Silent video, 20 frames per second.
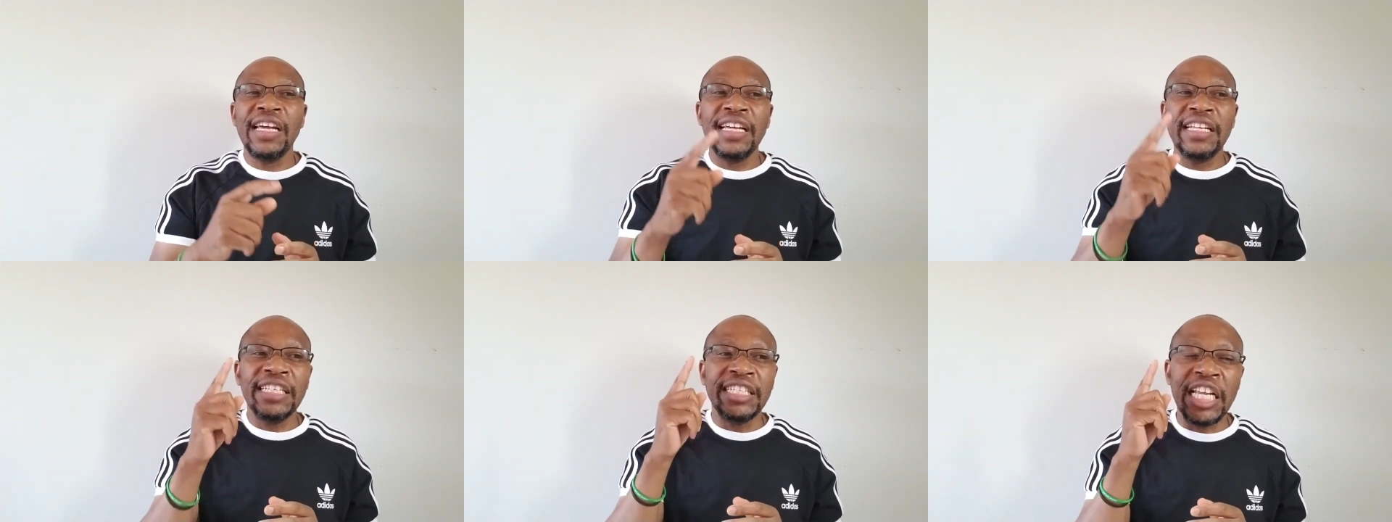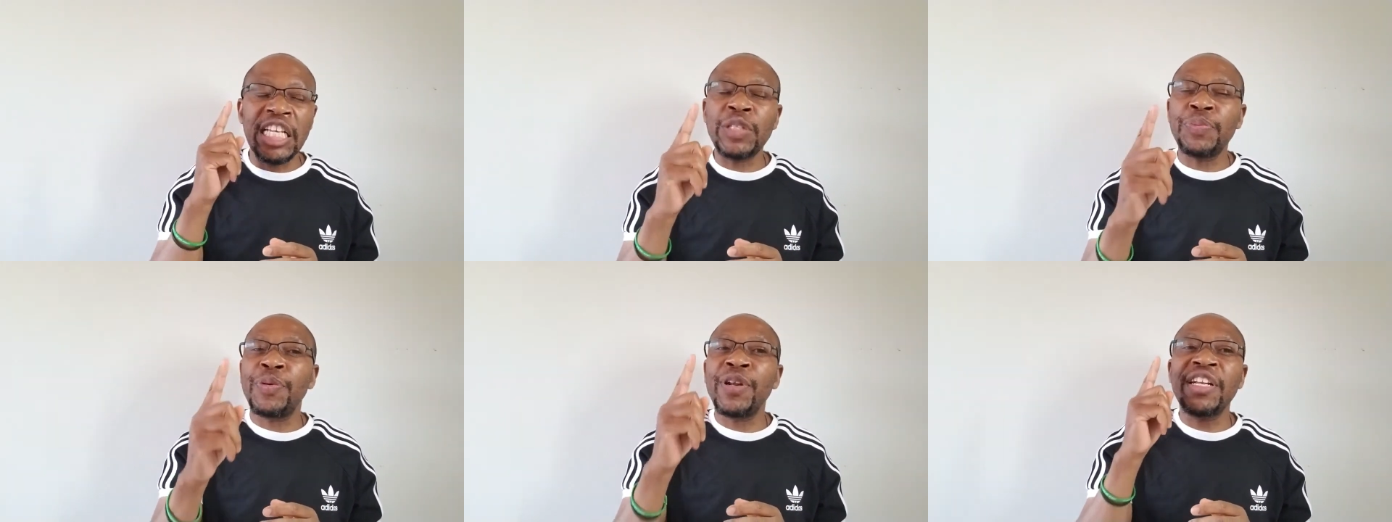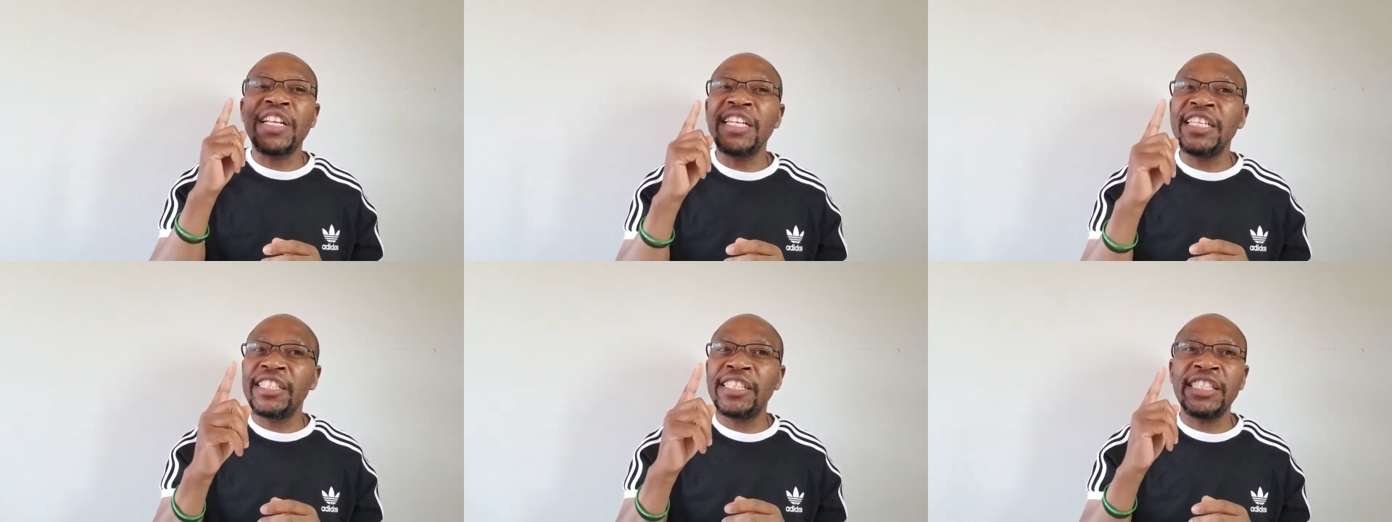
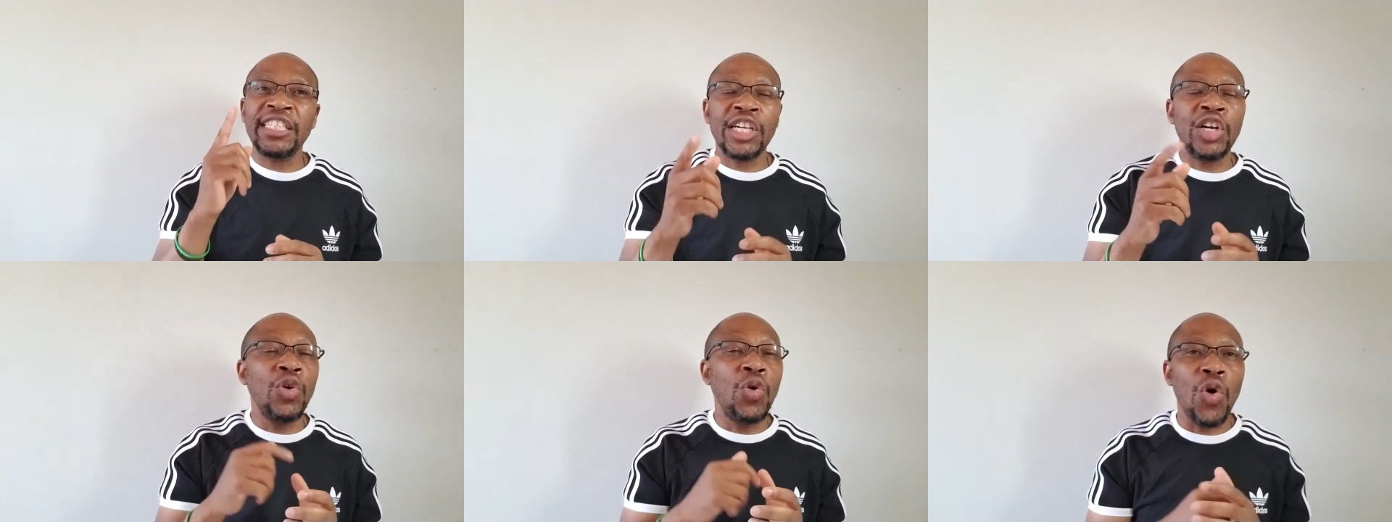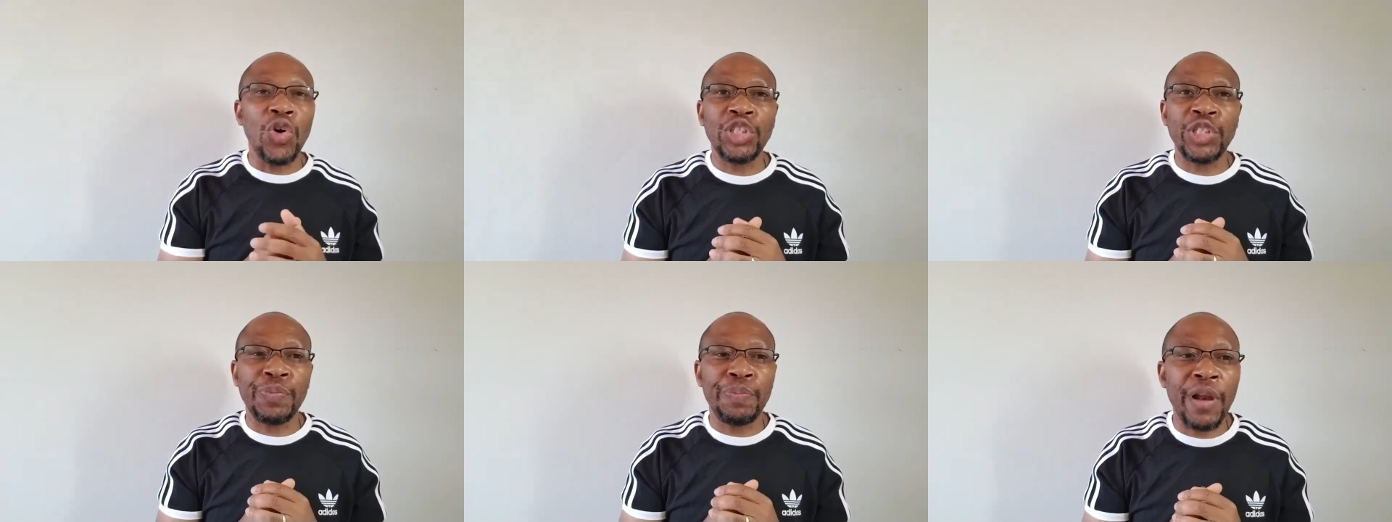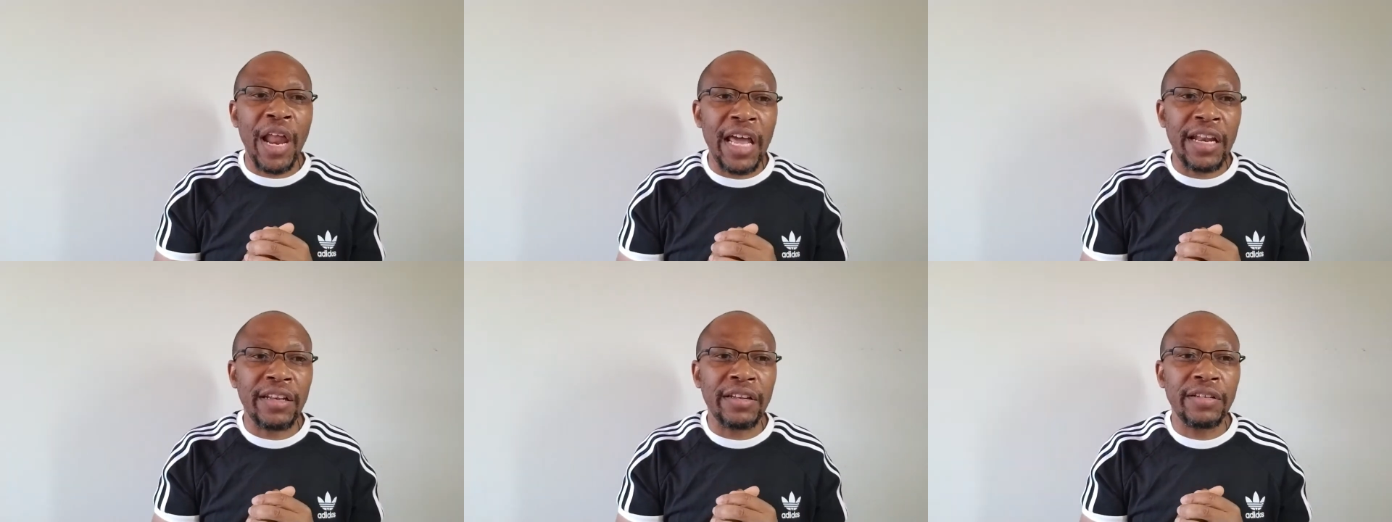desperately seek God's
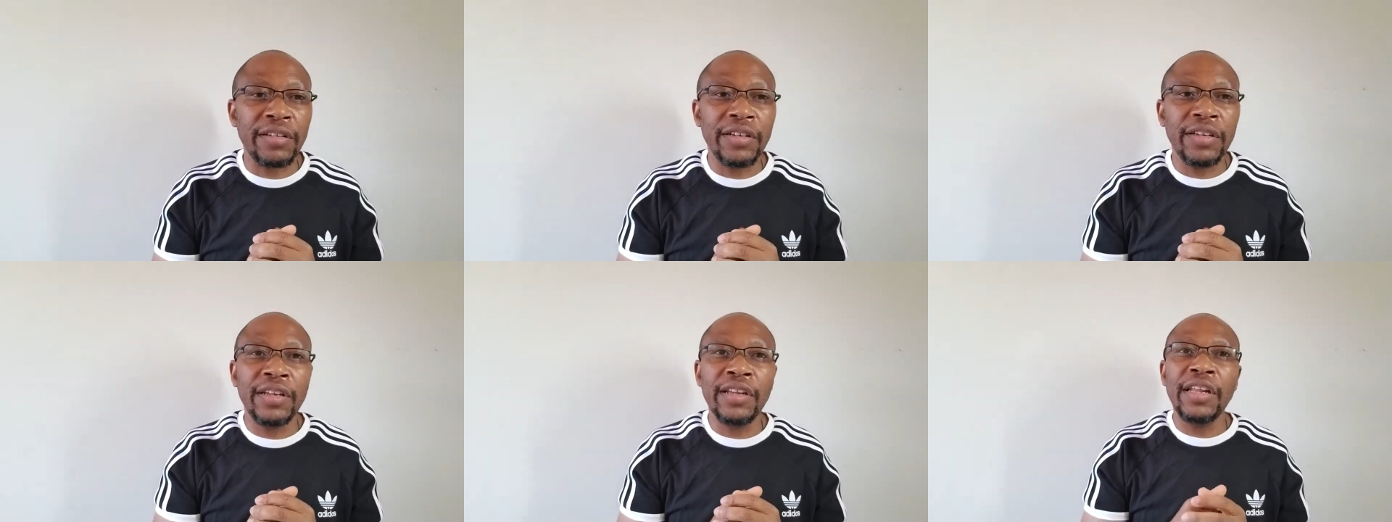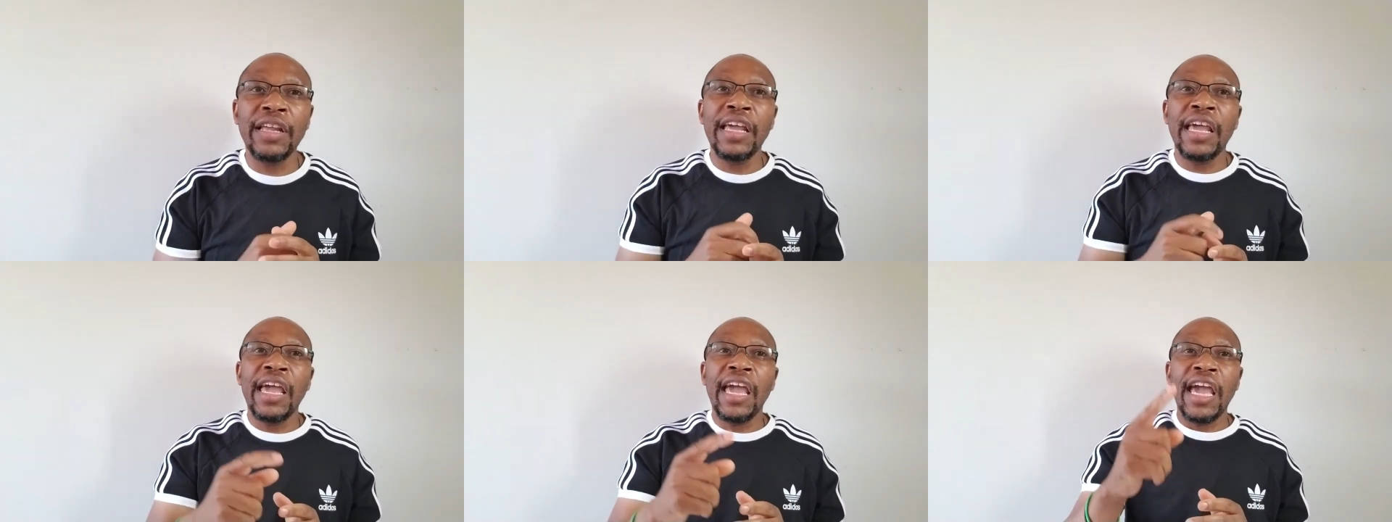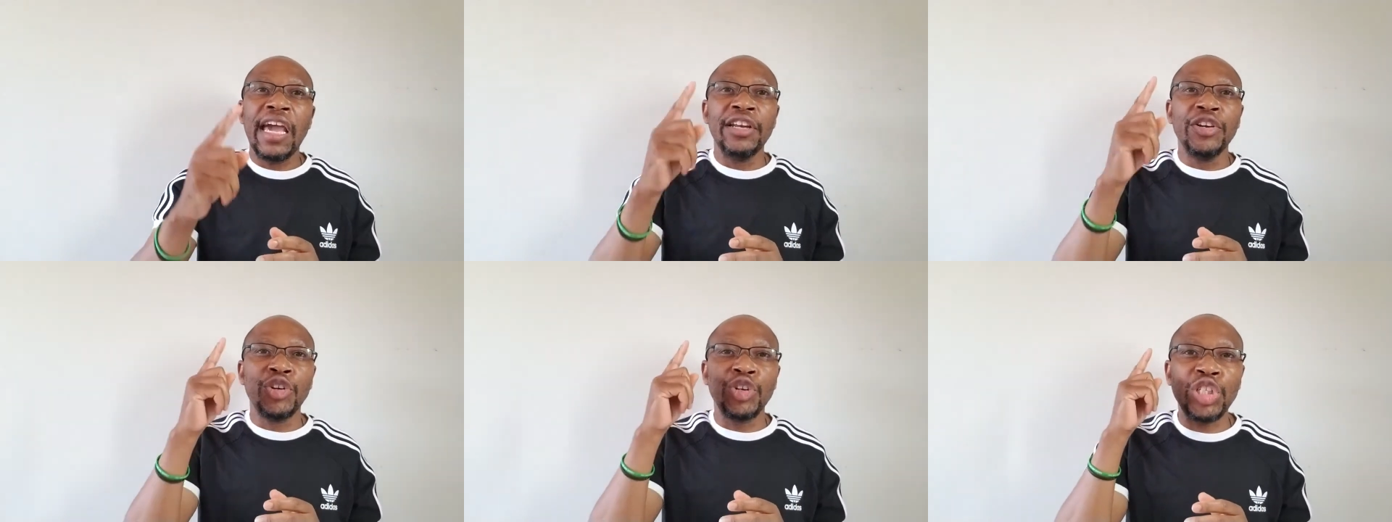plan
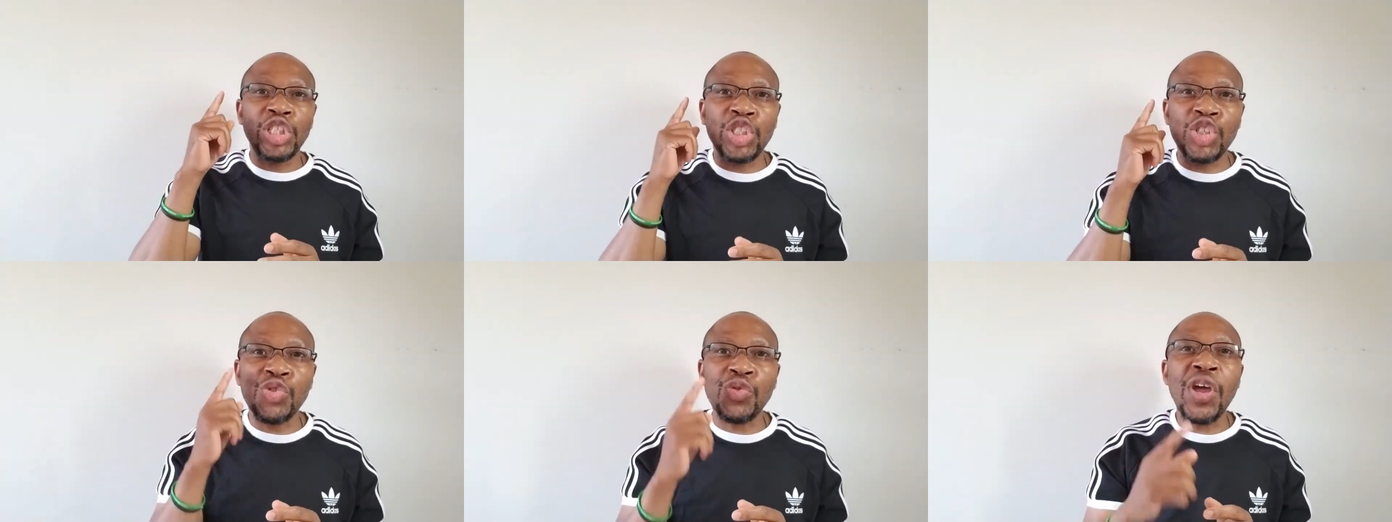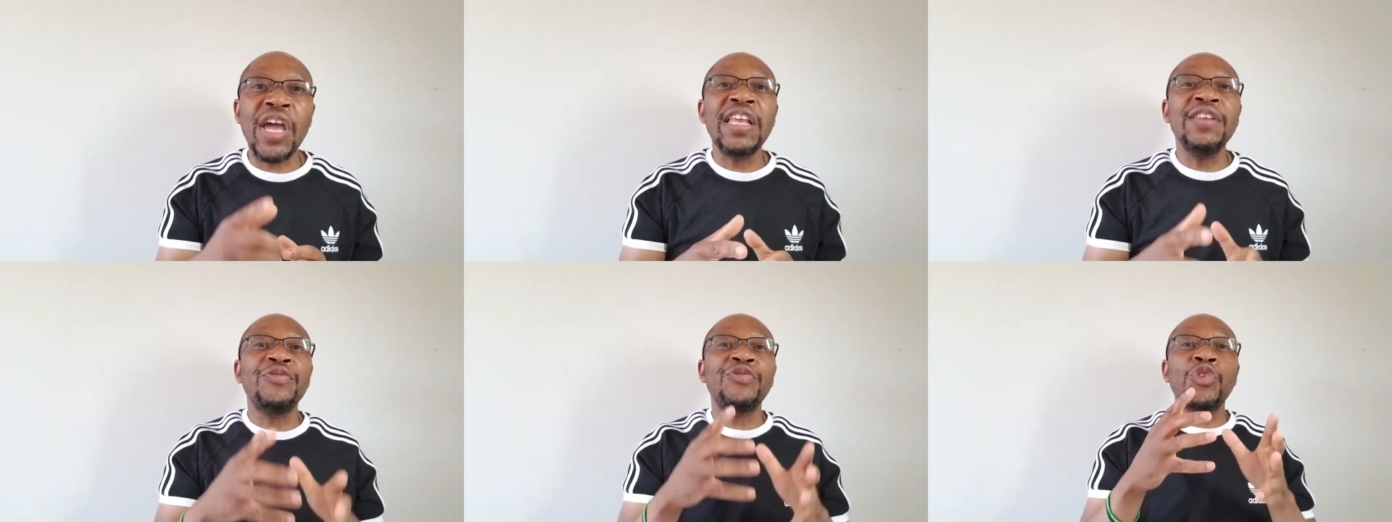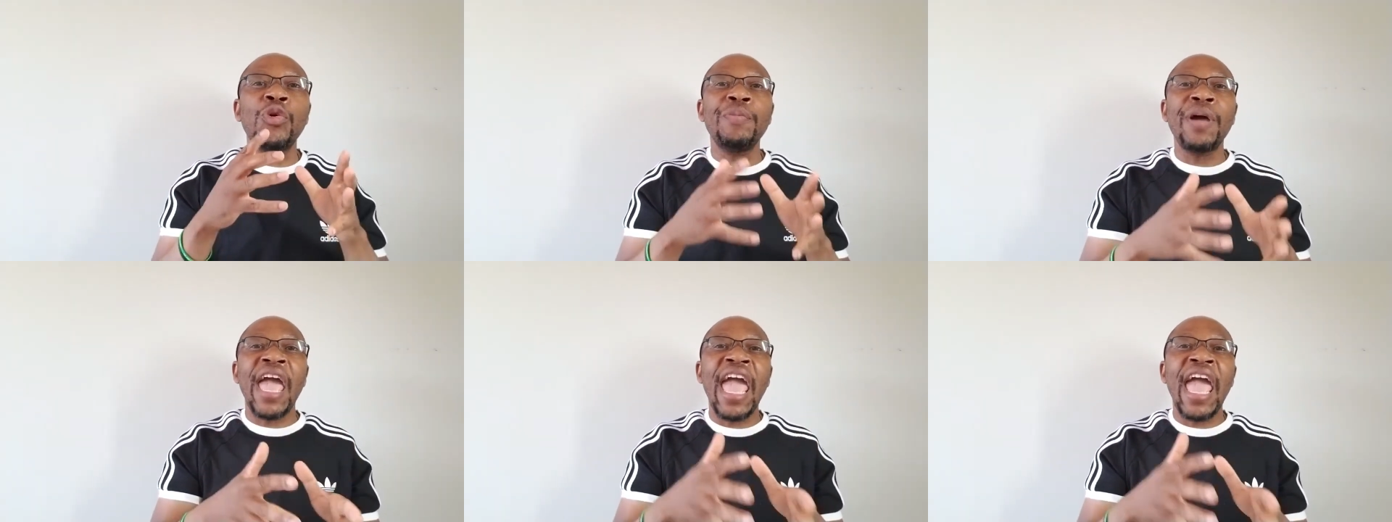and restrain from